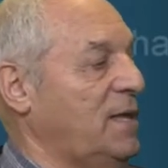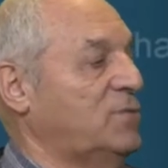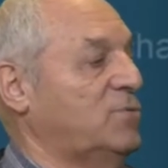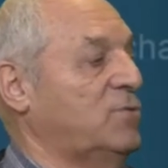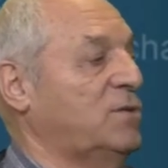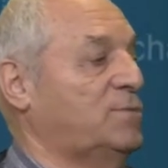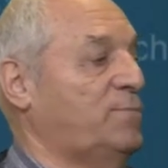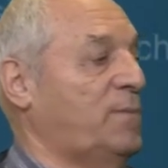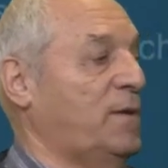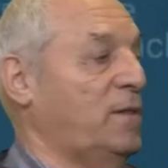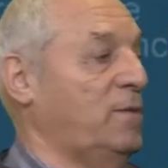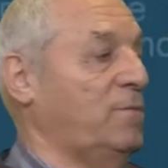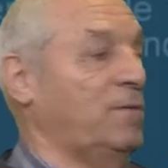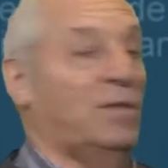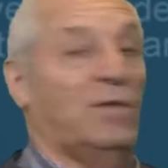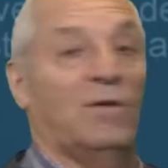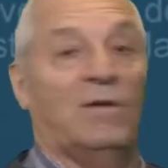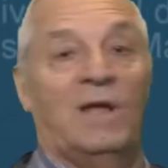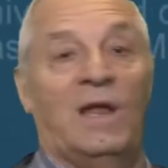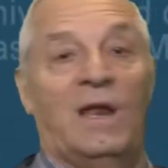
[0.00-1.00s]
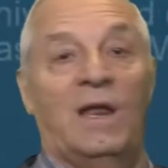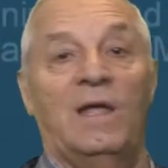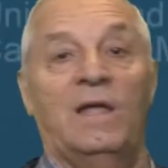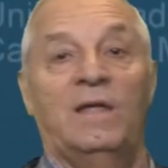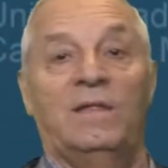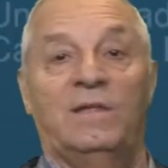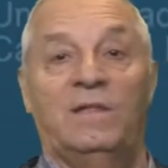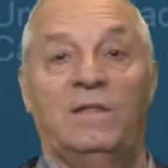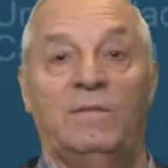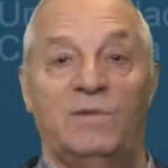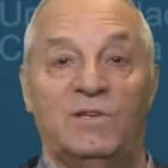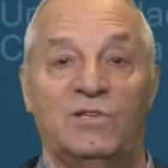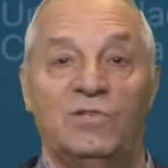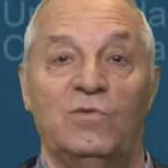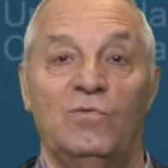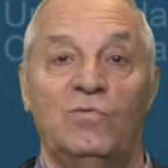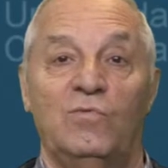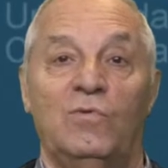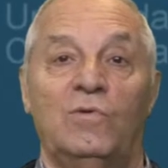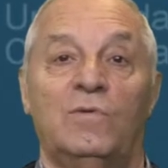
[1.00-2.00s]
Then the solution of that
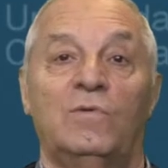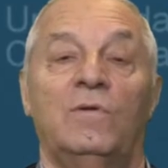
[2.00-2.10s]
system is a